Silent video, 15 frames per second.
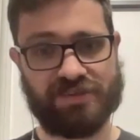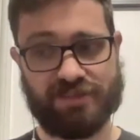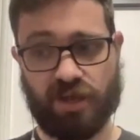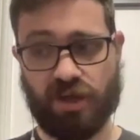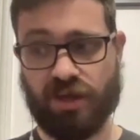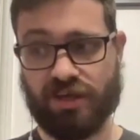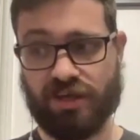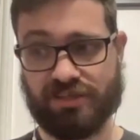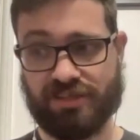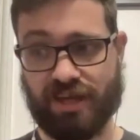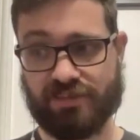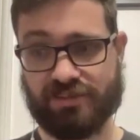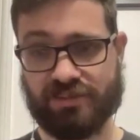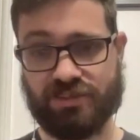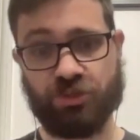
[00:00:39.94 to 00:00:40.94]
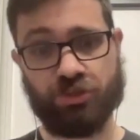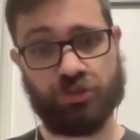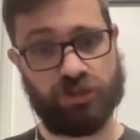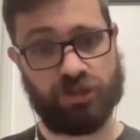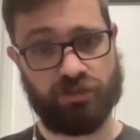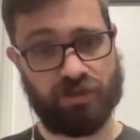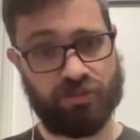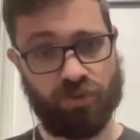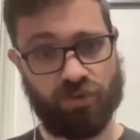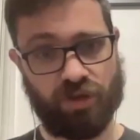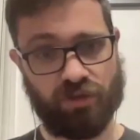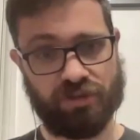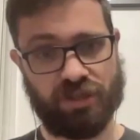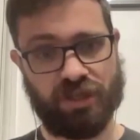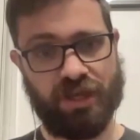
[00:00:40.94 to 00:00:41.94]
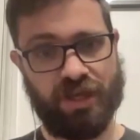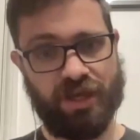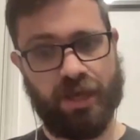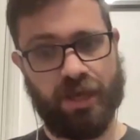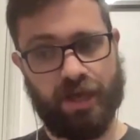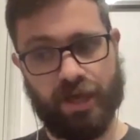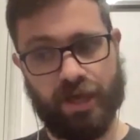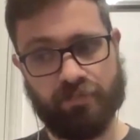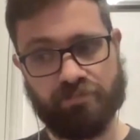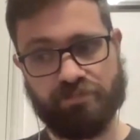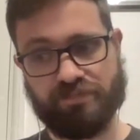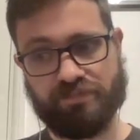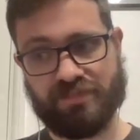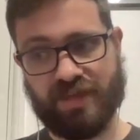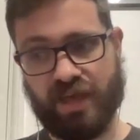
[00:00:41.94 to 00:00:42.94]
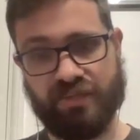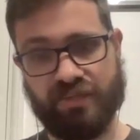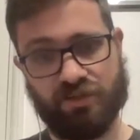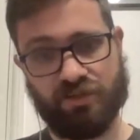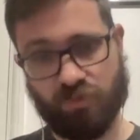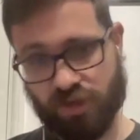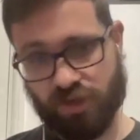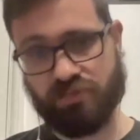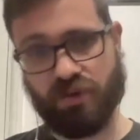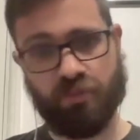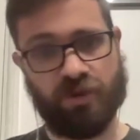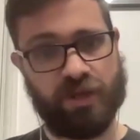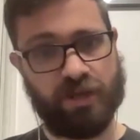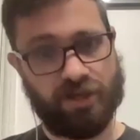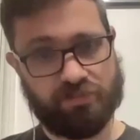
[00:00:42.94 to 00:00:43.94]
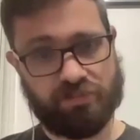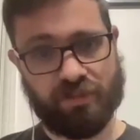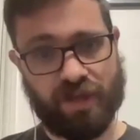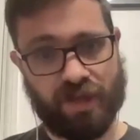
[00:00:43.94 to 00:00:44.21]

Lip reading: started as a junior email coder, and then worked my way up.